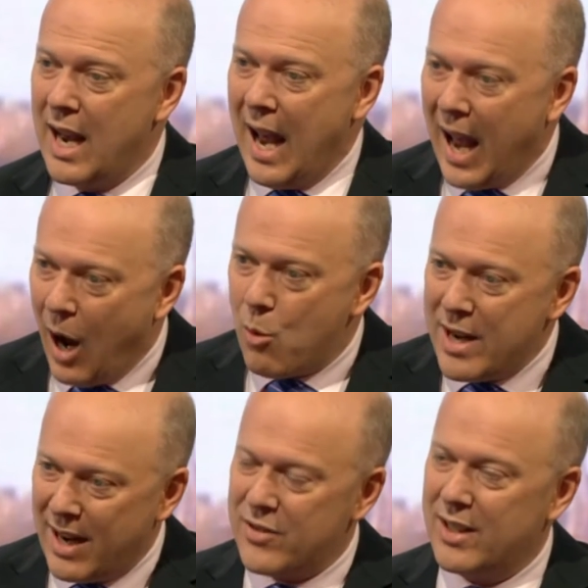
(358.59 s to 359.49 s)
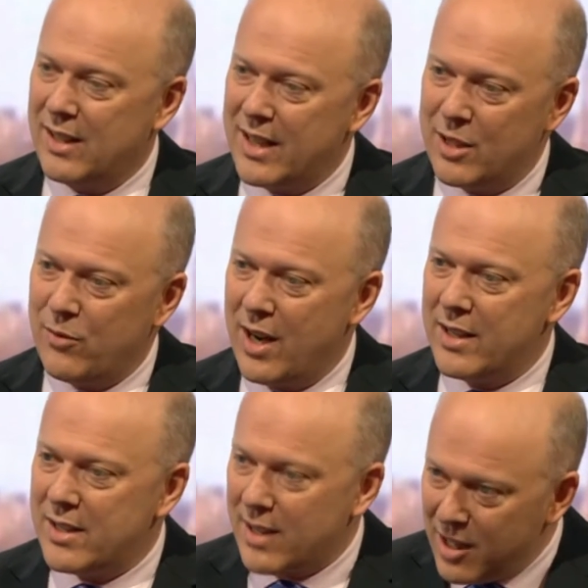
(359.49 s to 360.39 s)
how we have to classify an
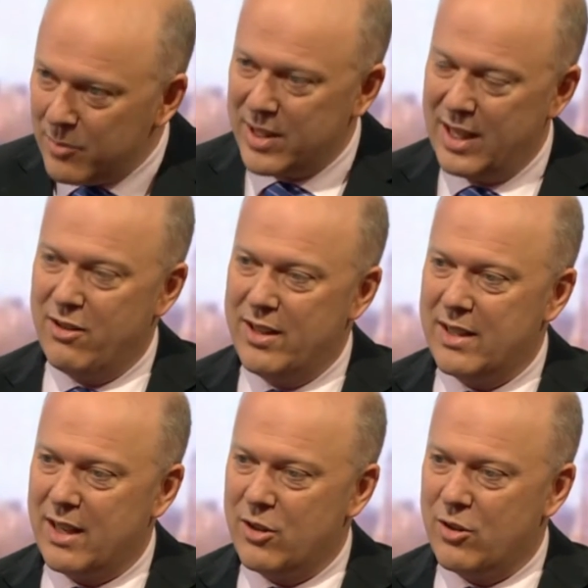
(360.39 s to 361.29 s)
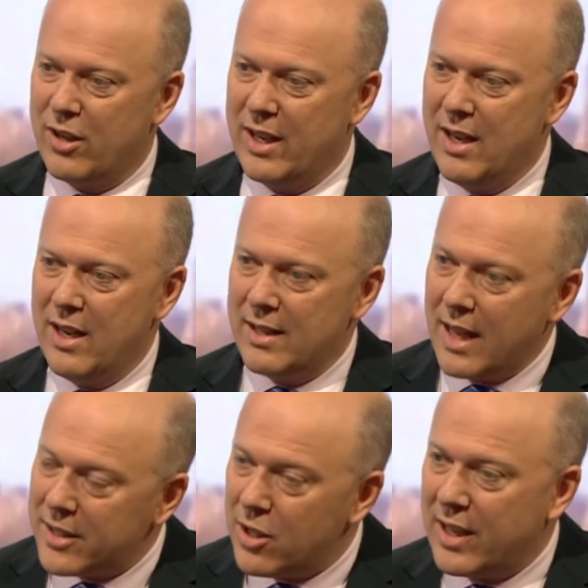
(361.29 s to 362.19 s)
asylum seeker in this country,
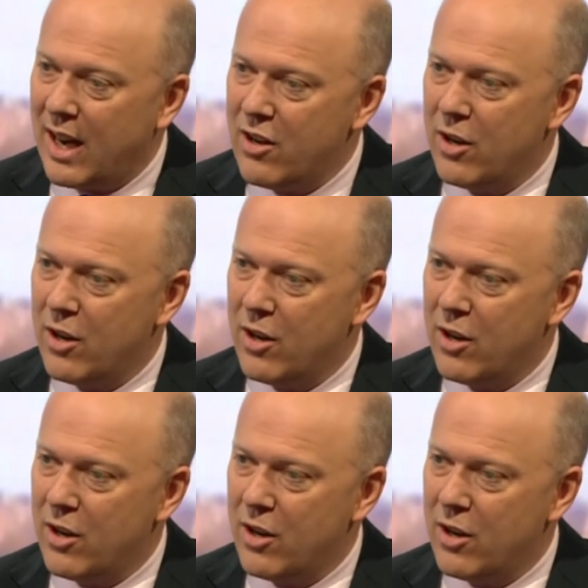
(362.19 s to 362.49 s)
that's going to carry